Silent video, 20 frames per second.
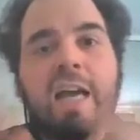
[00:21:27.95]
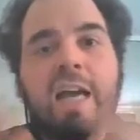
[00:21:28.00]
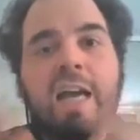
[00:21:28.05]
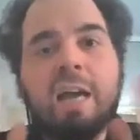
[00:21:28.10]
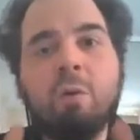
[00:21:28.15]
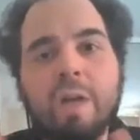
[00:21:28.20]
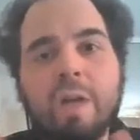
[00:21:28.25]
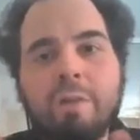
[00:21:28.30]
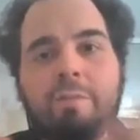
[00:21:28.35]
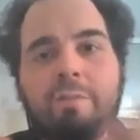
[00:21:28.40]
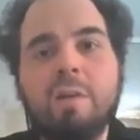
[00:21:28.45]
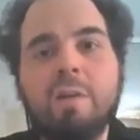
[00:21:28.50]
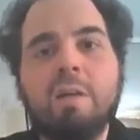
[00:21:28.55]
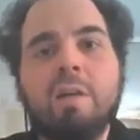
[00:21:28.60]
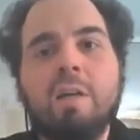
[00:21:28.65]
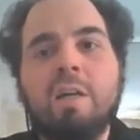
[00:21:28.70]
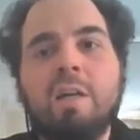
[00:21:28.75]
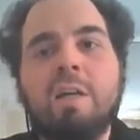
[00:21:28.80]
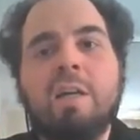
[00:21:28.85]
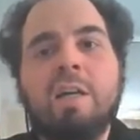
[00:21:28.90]

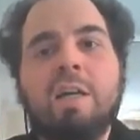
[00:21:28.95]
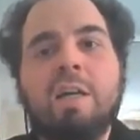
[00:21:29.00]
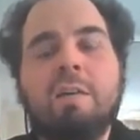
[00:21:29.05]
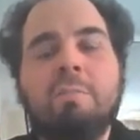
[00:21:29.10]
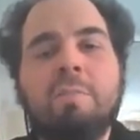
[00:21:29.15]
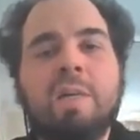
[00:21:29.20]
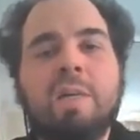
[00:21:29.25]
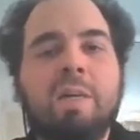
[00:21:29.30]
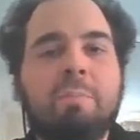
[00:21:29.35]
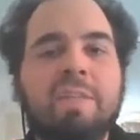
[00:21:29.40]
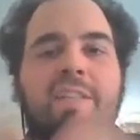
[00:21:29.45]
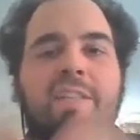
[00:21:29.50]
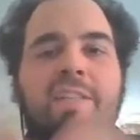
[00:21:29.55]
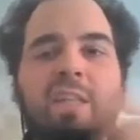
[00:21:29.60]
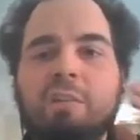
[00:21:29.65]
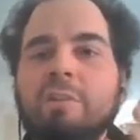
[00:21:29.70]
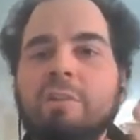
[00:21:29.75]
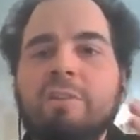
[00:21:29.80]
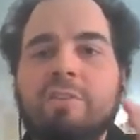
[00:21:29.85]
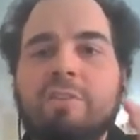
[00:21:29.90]
However, I mean,
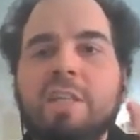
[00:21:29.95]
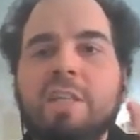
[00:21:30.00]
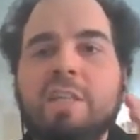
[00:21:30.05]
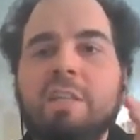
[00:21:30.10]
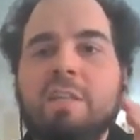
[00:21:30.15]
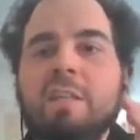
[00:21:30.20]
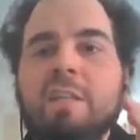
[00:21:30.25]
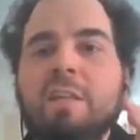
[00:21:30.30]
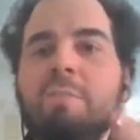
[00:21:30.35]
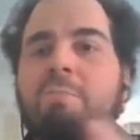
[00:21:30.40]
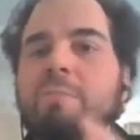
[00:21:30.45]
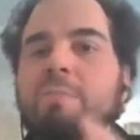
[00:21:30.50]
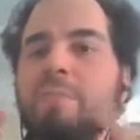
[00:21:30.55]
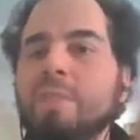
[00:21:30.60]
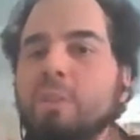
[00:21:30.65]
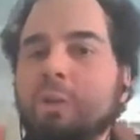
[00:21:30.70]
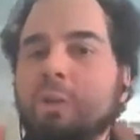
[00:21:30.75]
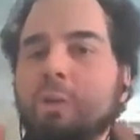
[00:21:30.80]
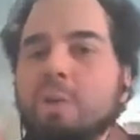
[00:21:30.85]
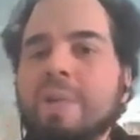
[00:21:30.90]
DQZ,
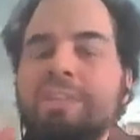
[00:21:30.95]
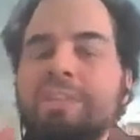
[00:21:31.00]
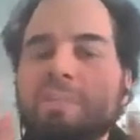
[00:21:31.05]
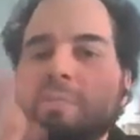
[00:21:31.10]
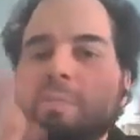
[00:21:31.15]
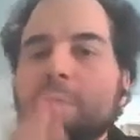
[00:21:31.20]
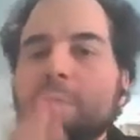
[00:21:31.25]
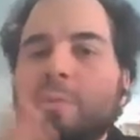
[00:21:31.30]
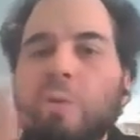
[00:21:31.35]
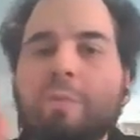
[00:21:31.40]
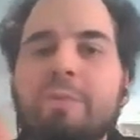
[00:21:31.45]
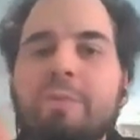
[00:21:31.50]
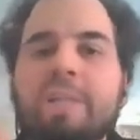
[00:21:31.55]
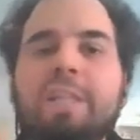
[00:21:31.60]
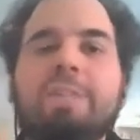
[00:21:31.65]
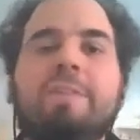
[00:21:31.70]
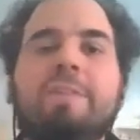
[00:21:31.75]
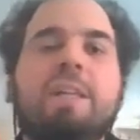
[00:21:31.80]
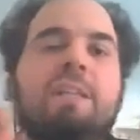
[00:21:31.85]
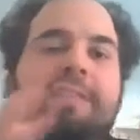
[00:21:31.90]
isn't
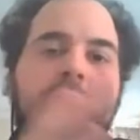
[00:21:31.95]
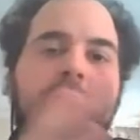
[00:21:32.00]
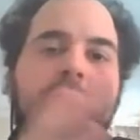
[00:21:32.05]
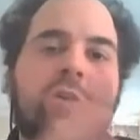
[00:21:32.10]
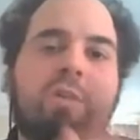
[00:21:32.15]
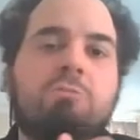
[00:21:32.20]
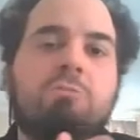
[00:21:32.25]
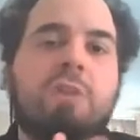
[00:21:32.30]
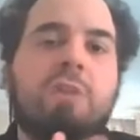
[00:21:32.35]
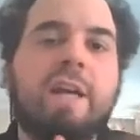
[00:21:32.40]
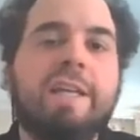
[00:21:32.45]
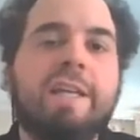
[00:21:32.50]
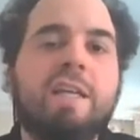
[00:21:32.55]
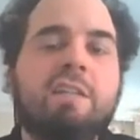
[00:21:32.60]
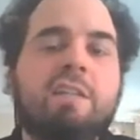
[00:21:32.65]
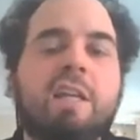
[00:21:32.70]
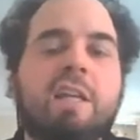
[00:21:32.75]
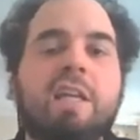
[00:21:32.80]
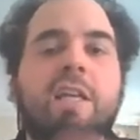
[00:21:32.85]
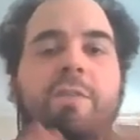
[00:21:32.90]
perfectly well suited to run
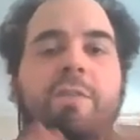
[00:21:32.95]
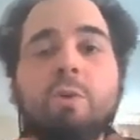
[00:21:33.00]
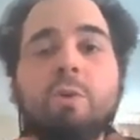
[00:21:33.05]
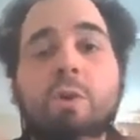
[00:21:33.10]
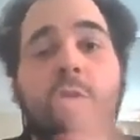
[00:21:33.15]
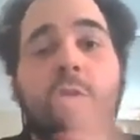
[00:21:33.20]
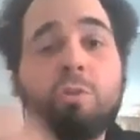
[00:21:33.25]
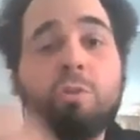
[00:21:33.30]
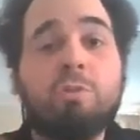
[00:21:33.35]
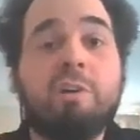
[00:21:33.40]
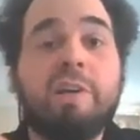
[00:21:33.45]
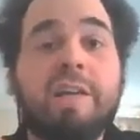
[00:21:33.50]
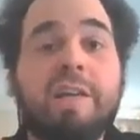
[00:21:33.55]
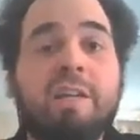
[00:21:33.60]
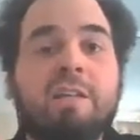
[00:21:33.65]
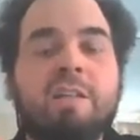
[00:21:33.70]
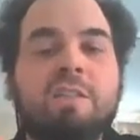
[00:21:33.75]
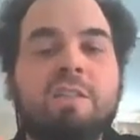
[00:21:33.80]
it. If you go to,